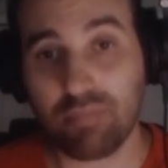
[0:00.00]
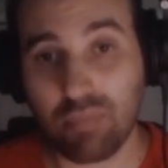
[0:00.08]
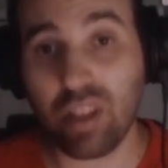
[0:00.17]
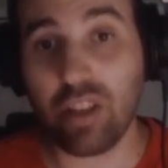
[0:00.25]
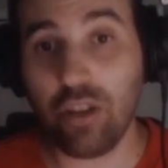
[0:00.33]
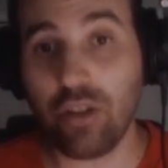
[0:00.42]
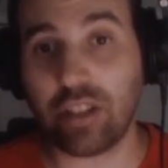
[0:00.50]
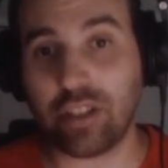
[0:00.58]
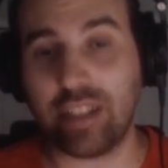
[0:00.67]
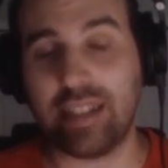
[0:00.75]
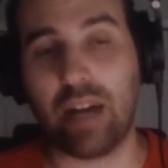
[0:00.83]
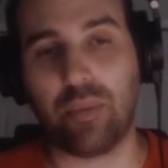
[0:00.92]
You could
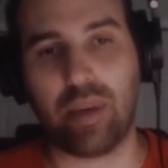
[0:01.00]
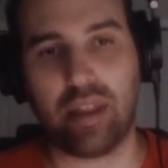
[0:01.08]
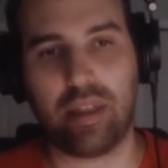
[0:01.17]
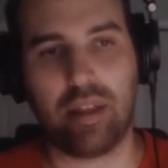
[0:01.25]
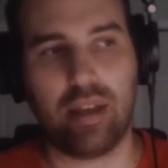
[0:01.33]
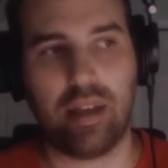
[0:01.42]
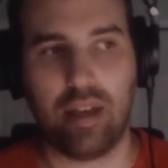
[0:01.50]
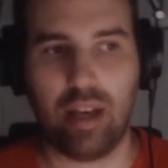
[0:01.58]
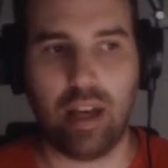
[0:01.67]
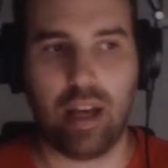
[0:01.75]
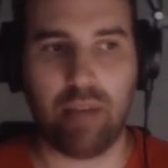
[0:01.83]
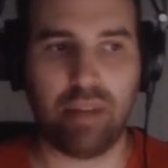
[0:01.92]
trade down with.
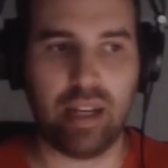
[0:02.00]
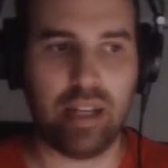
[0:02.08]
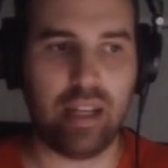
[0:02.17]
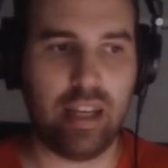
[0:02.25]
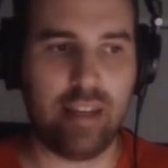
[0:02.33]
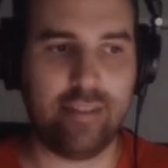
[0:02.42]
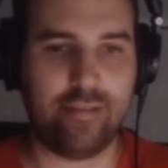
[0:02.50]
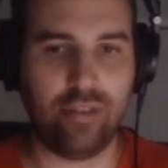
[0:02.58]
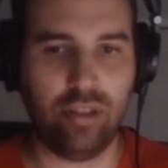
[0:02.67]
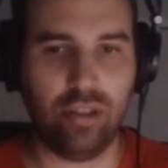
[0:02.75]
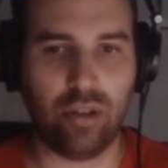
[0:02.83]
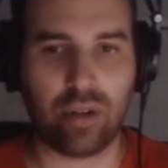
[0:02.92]
But if
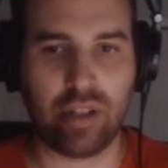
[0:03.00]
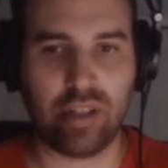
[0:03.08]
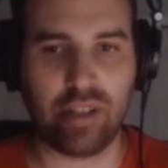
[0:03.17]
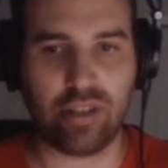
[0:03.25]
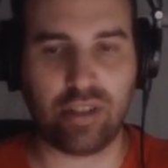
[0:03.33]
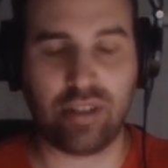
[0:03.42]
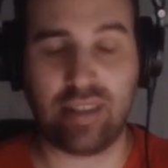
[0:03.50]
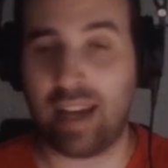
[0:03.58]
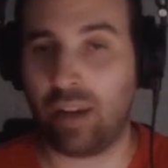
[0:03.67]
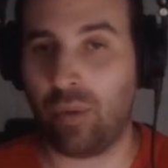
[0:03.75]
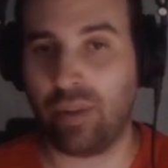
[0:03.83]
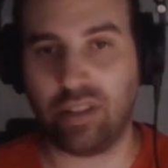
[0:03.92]
you're just not
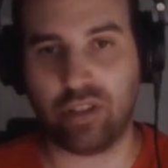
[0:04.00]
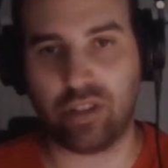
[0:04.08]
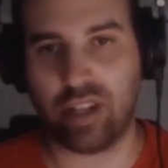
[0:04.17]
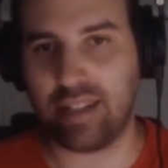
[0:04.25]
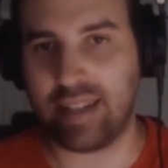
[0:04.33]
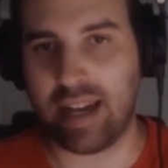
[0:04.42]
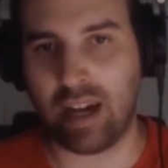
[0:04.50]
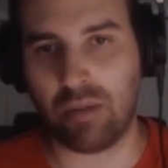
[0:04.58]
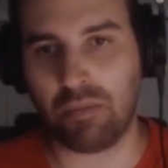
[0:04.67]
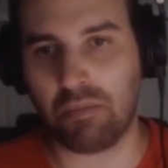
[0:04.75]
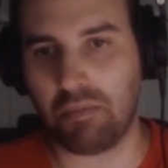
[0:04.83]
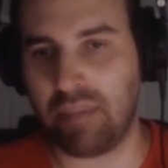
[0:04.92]
going to trade
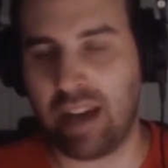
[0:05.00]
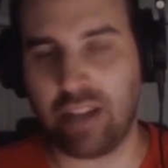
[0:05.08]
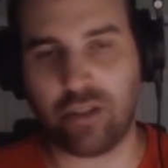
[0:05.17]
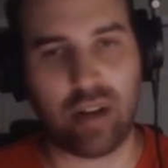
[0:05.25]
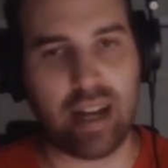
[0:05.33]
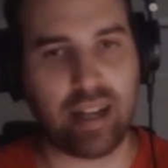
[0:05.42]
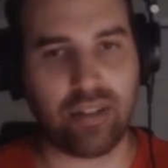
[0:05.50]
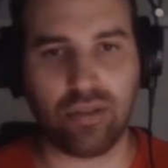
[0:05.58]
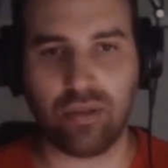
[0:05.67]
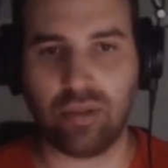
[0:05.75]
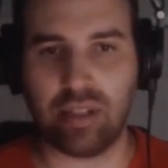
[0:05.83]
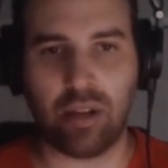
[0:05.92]
down, not trying
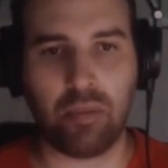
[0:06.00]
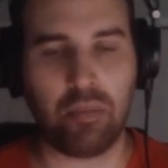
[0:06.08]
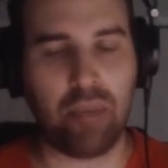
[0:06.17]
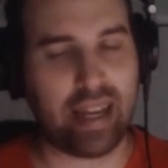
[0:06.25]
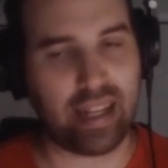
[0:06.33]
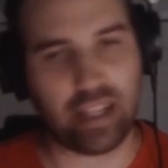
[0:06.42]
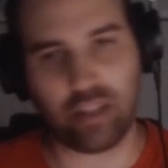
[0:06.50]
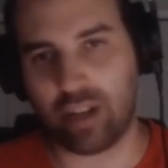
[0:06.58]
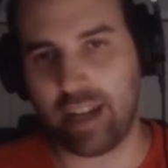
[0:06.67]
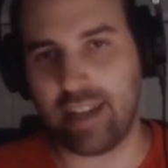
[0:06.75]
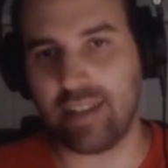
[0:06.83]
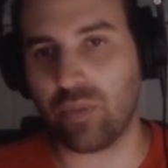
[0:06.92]
to, you know, make any
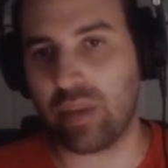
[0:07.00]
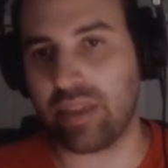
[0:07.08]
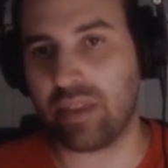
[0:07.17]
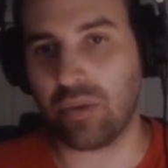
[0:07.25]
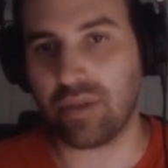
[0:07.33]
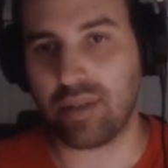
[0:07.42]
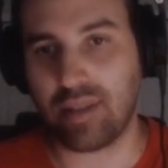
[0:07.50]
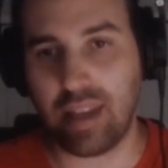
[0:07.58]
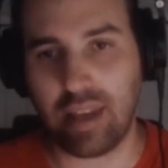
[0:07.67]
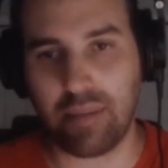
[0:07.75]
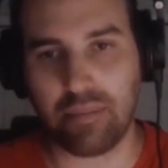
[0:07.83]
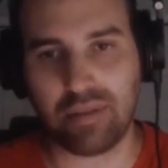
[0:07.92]
trades with those
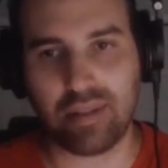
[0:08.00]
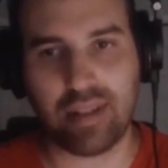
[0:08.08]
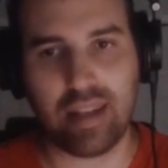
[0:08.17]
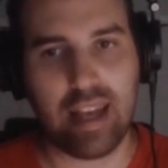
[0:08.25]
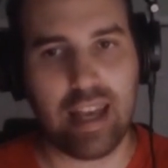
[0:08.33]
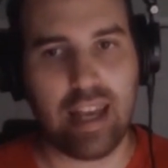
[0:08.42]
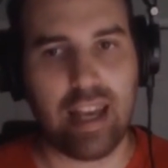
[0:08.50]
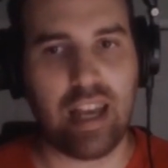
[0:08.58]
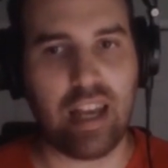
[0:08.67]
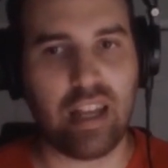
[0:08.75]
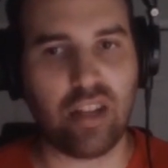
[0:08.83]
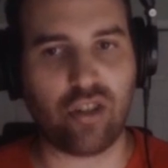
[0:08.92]
teams
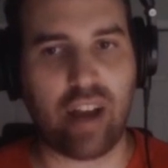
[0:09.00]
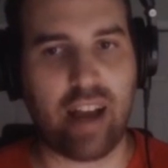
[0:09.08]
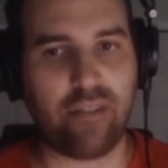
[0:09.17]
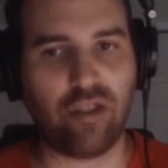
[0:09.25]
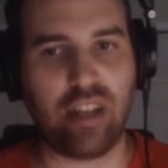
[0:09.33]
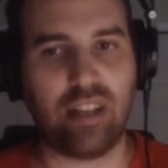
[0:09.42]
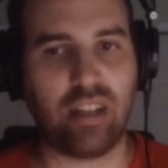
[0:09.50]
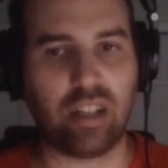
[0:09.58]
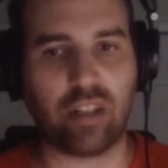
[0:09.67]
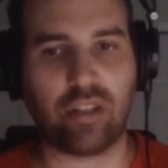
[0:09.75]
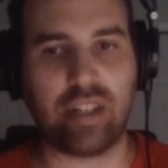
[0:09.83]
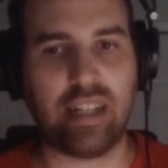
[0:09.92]
and draft Jalen
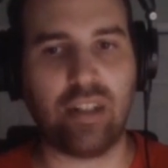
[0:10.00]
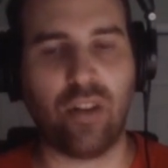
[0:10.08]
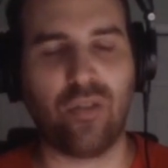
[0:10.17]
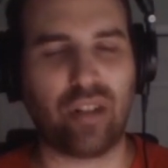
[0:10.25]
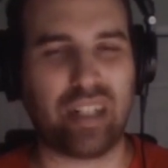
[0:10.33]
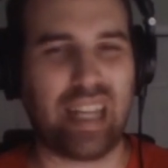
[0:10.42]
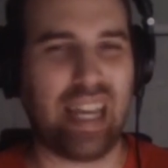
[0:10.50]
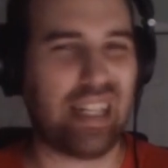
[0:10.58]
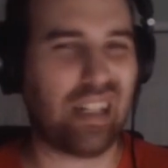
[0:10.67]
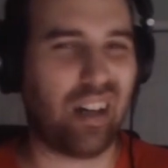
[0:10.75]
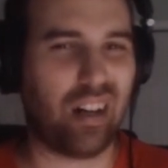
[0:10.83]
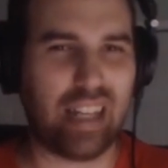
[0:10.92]
Green over Cade
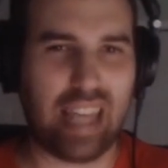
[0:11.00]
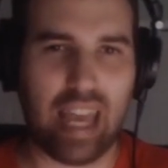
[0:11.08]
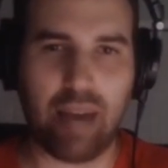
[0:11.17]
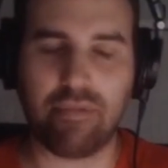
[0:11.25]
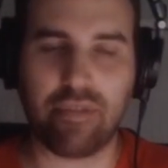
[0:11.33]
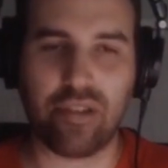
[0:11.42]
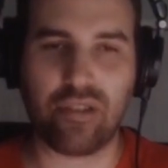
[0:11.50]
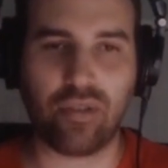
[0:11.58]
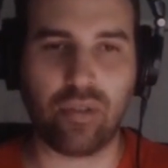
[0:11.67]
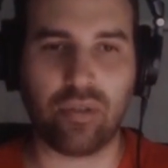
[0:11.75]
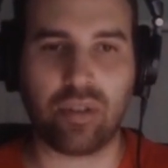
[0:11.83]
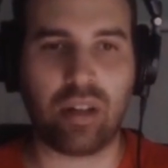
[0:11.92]
Cunningham first
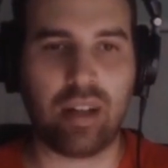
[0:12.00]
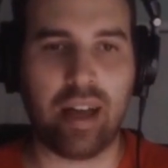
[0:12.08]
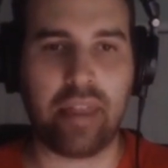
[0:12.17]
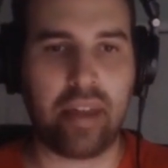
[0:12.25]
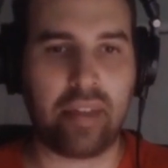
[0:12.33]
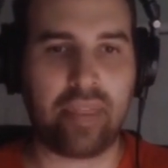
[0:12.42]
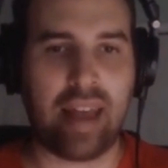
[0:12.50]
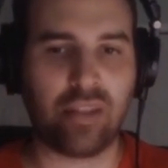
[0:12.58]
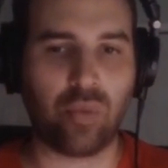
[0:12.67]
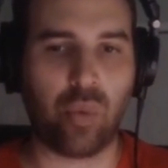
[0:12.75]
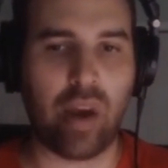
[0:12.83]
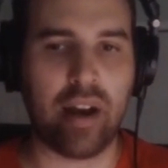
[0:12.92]
overall, I think
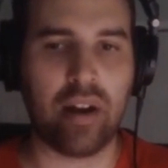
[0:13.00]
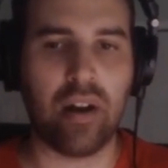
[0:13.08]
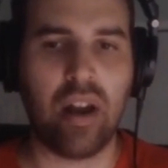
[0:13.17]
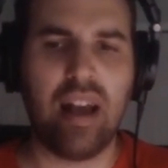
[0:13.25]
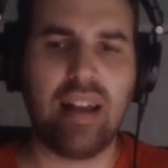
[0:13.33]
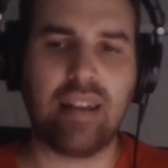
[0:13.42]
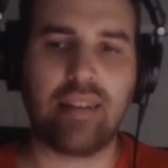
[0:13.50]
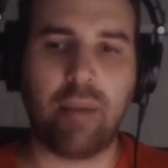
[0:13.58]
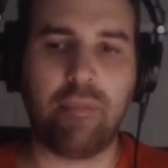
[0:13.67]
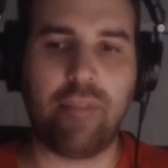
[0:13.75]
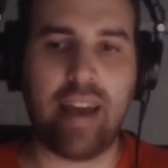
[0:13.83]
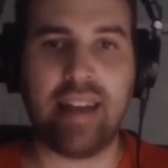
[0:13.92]
that's where some
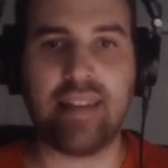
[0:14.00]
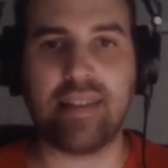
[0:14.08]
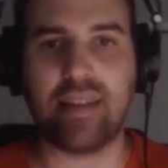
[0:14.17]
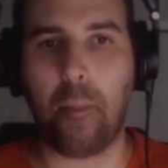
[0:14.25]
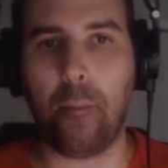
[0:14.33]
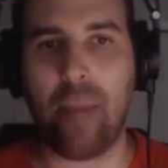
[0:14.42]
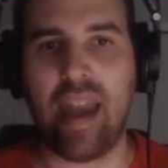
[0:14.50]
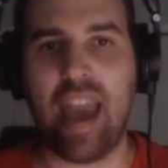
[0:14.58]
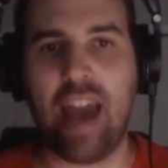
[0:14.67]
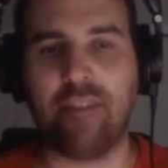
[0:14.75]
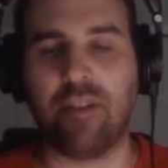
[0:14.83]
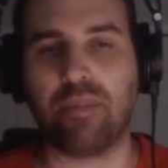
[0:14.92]
fans may
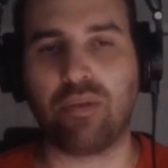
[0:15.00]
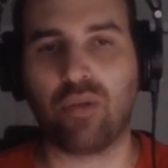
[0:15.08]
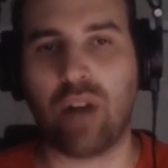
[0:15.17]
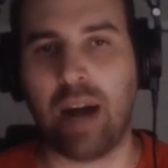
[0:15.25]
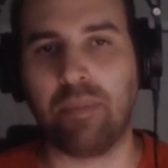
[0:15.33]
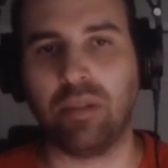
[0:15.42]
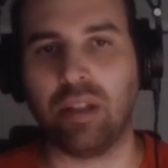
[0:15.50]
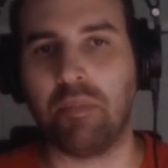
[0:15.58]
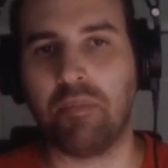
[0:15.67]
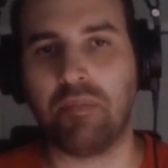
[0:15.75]
have a problem